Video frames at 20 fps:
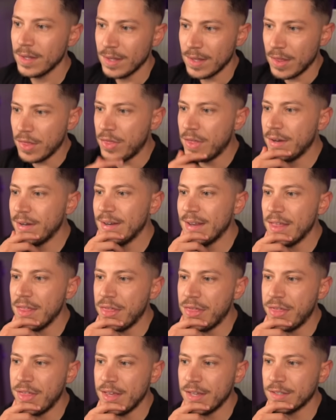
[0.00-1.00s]
then
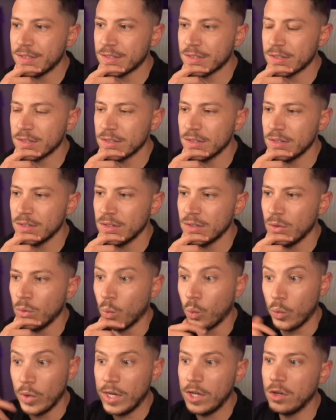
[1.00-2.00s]
this
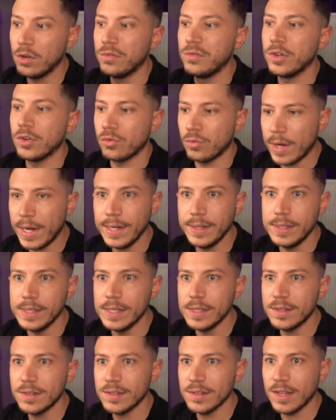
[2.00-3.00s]
will override
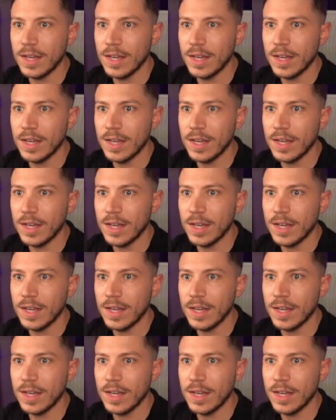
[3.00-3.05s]
it